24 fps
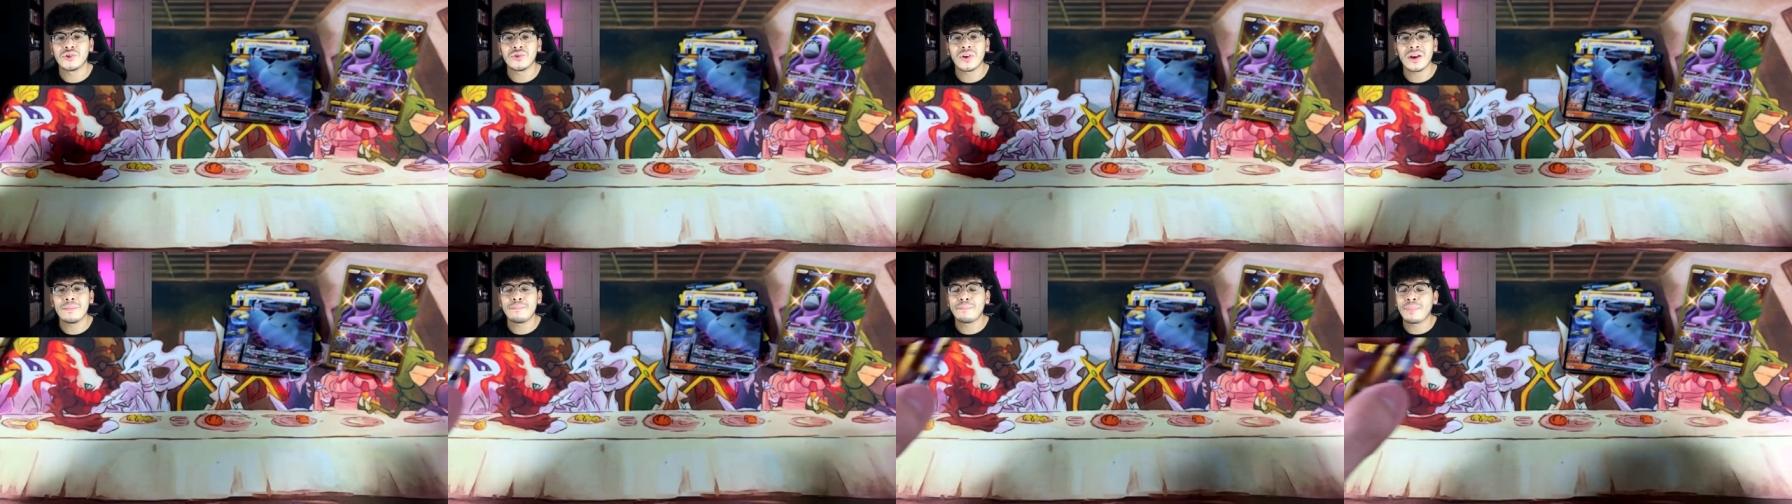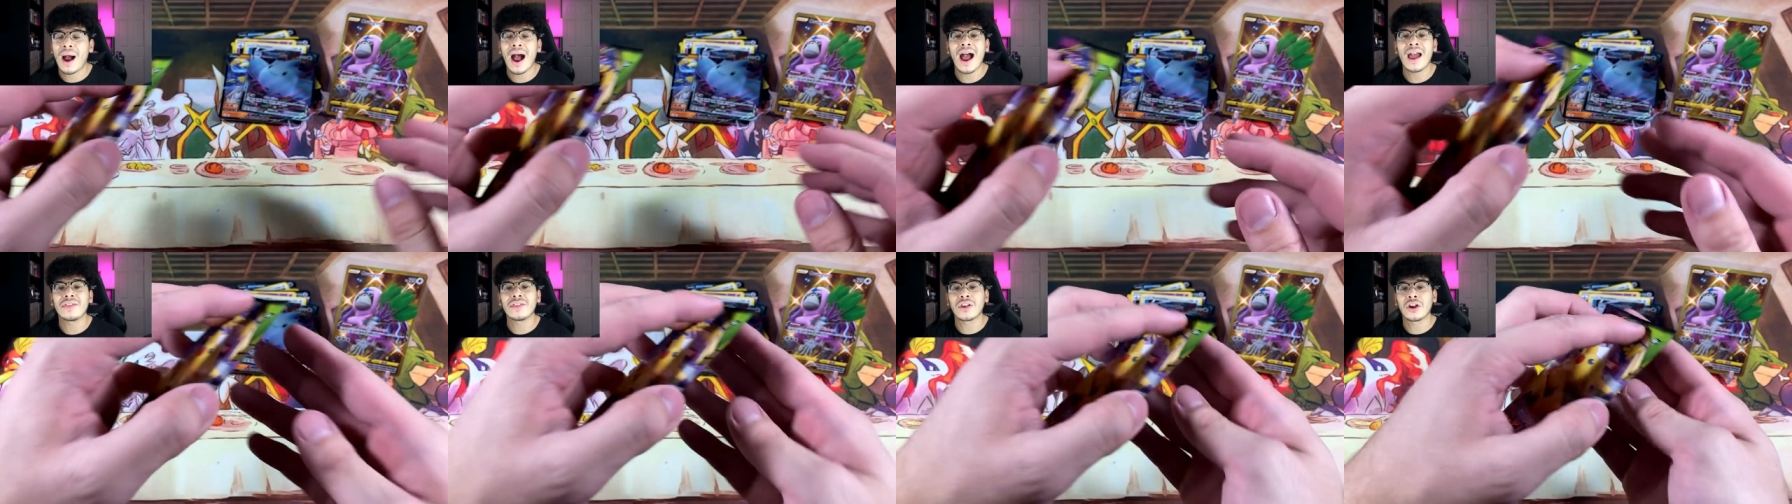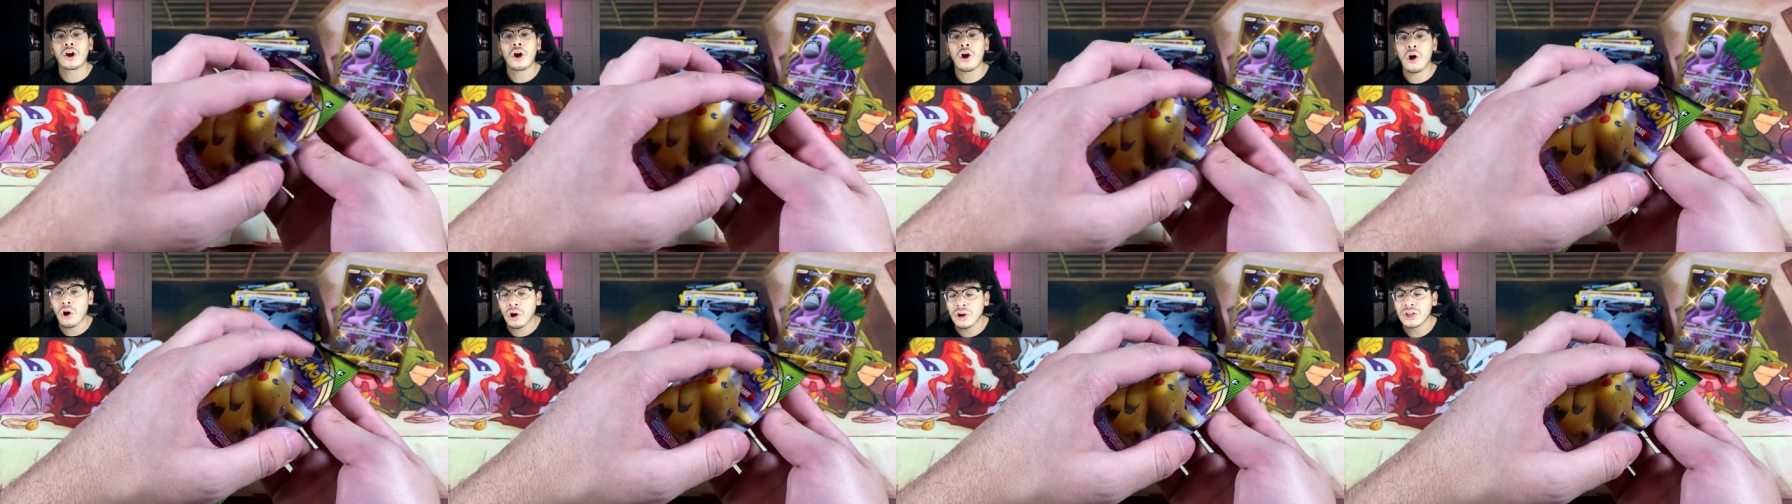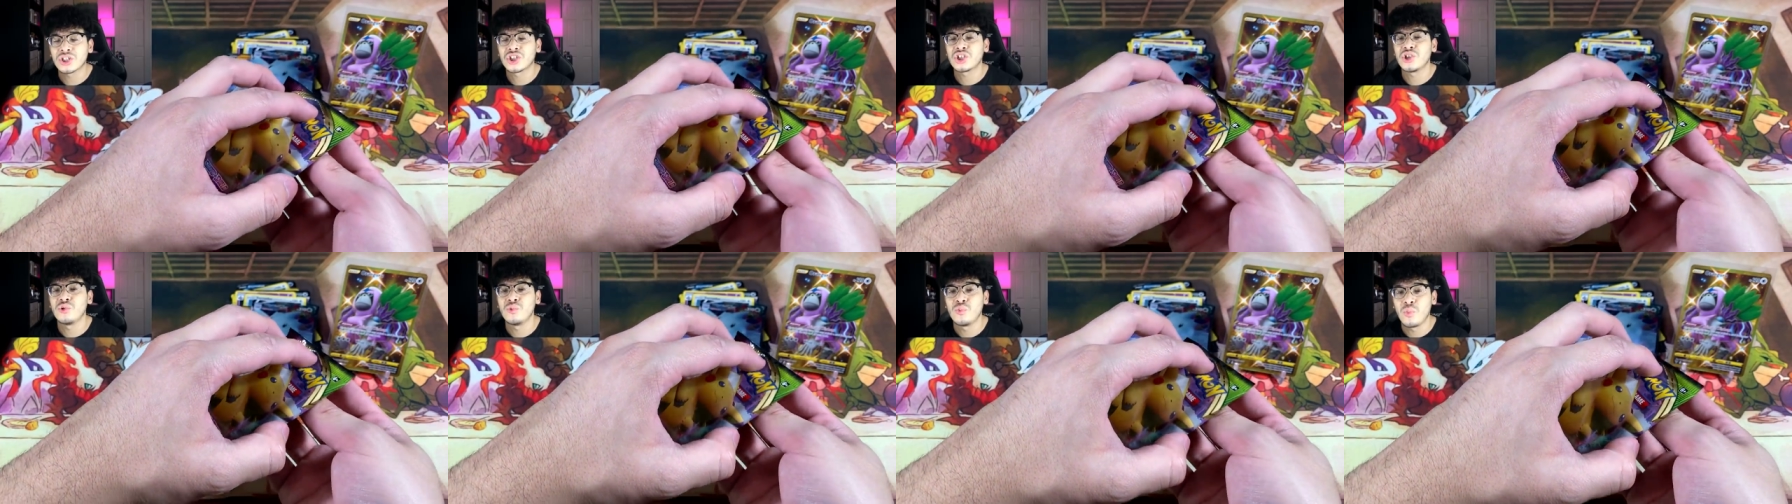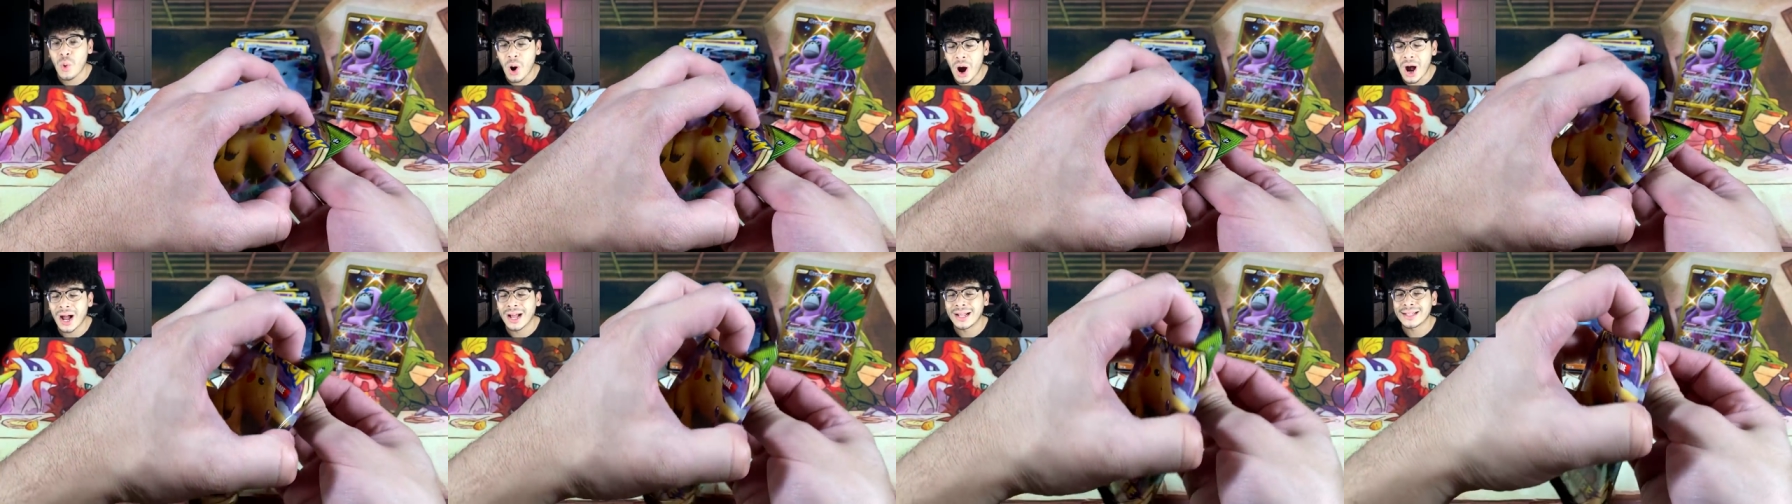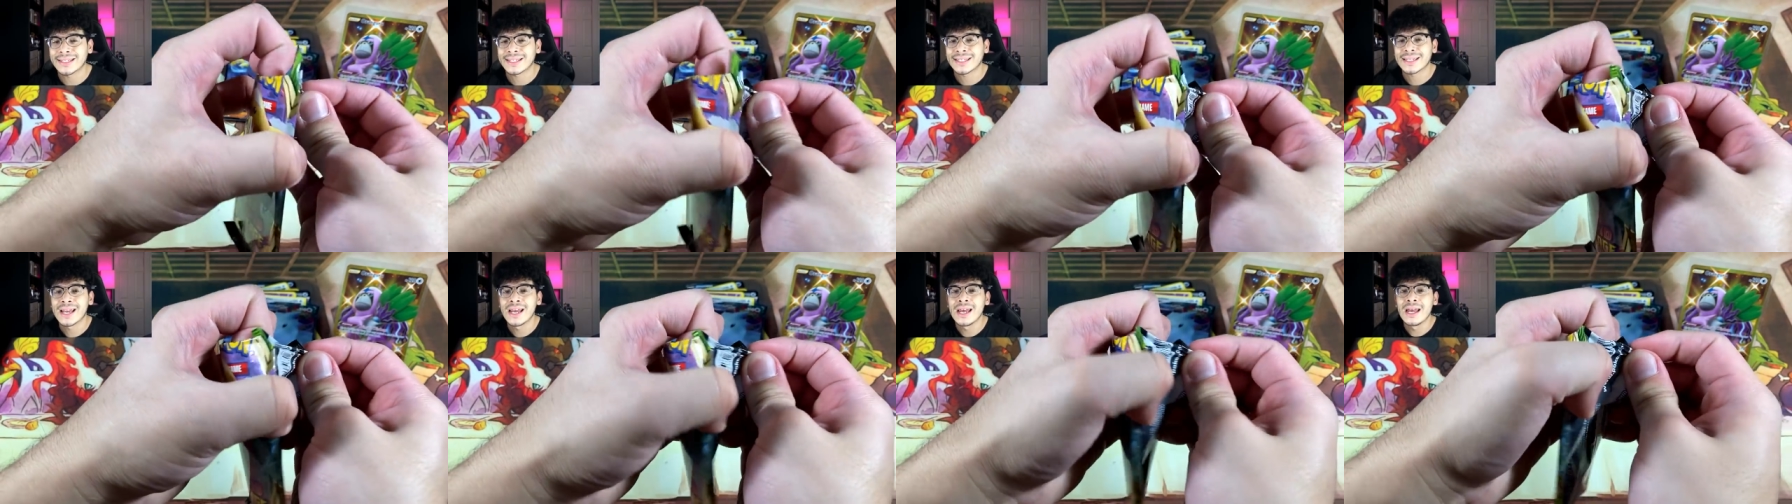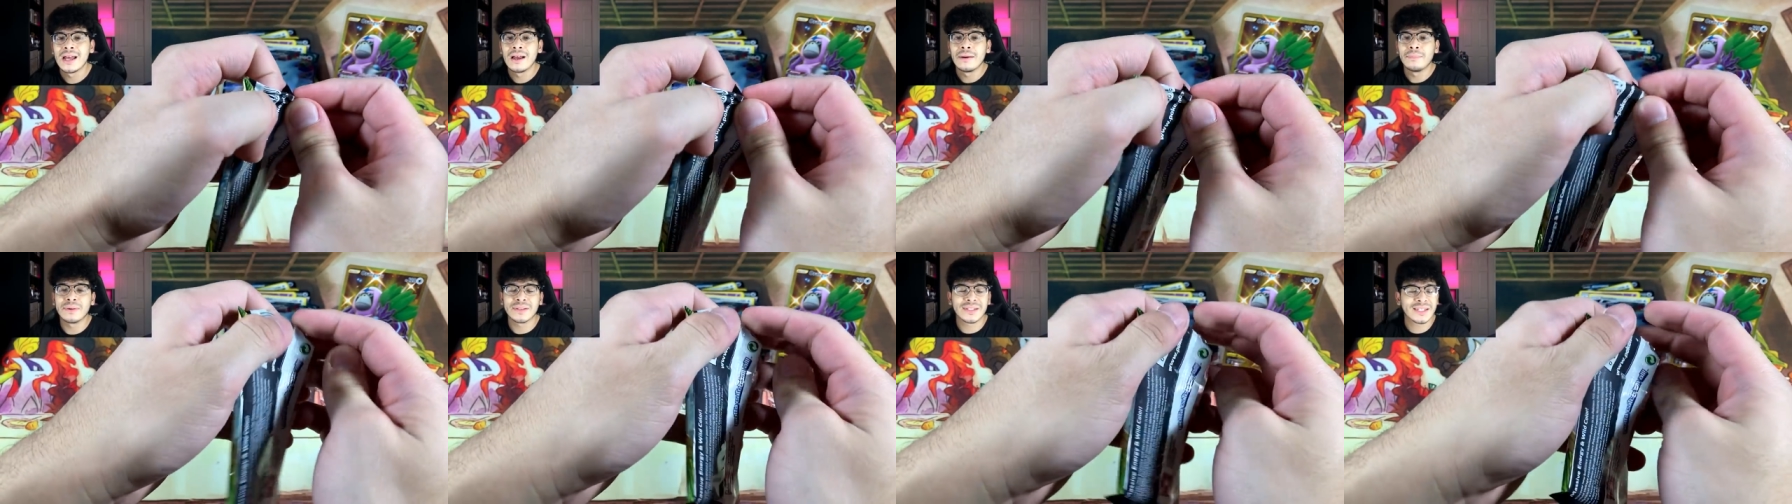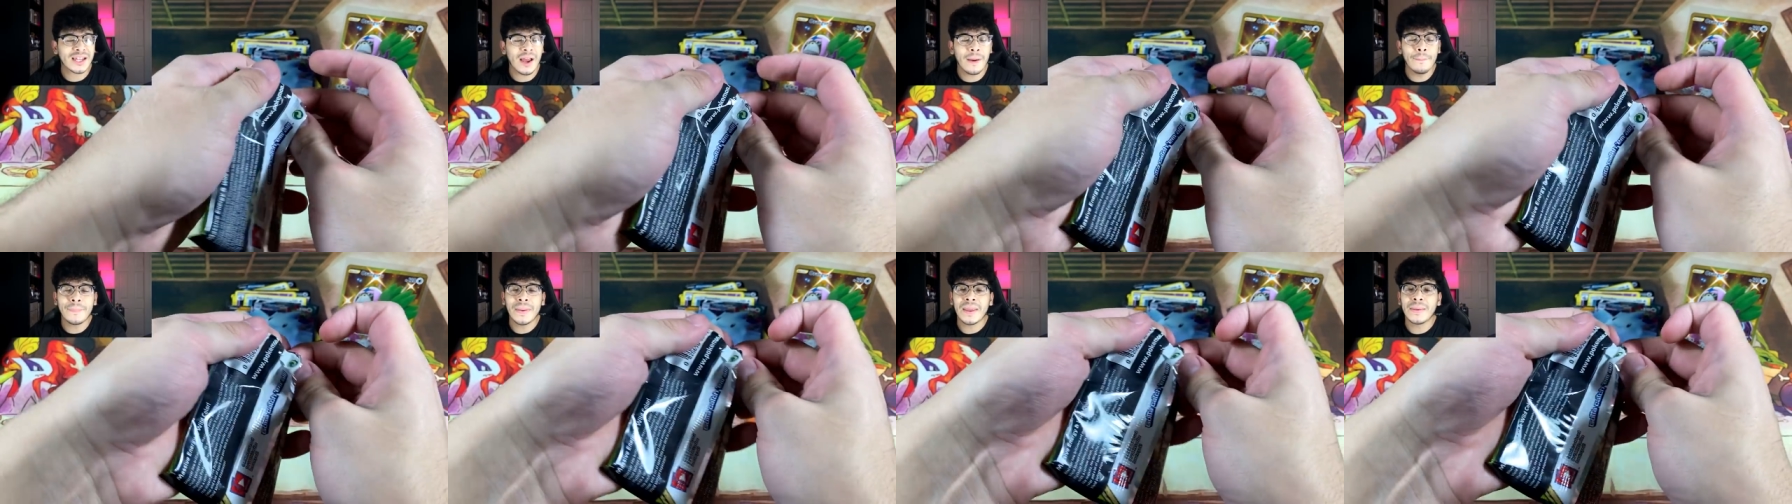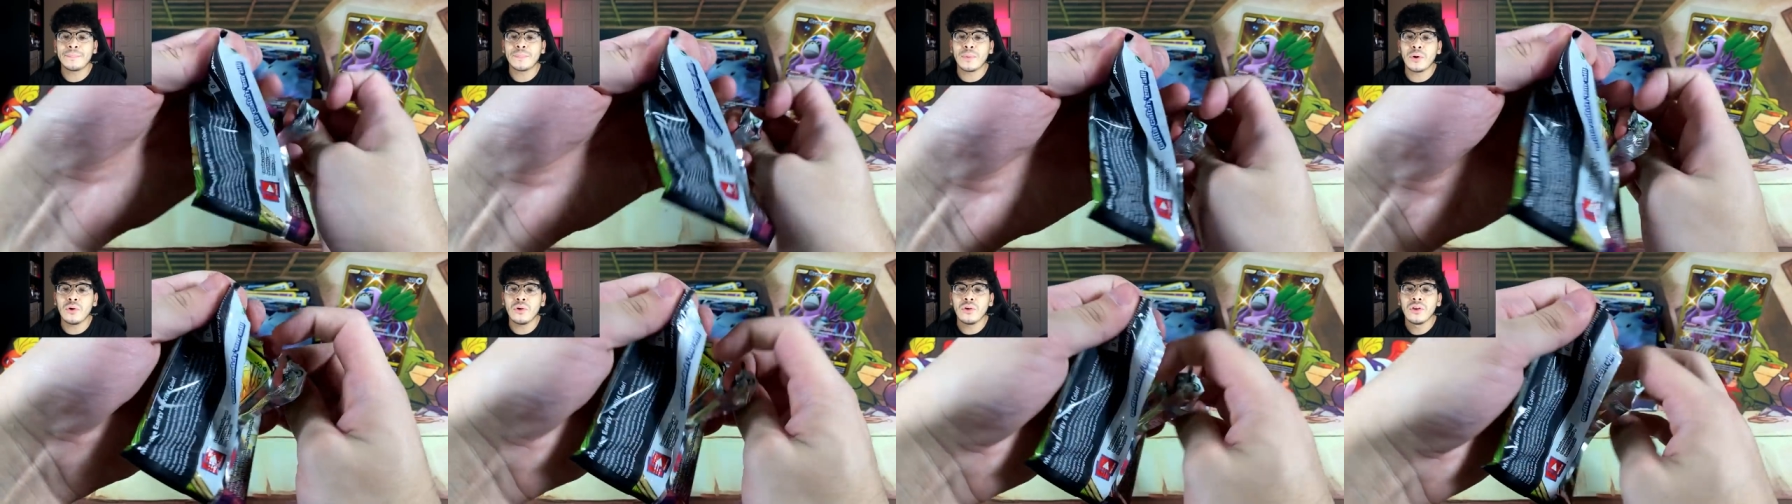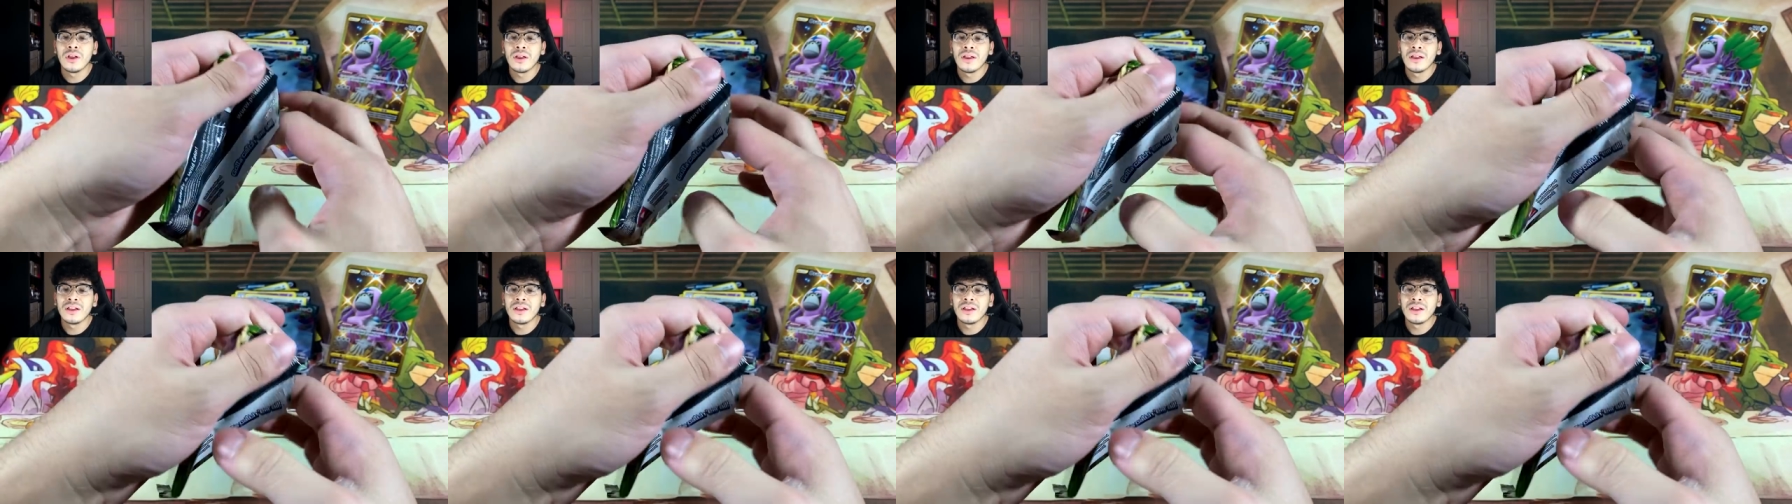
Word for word: you can buy the cards you want, but some people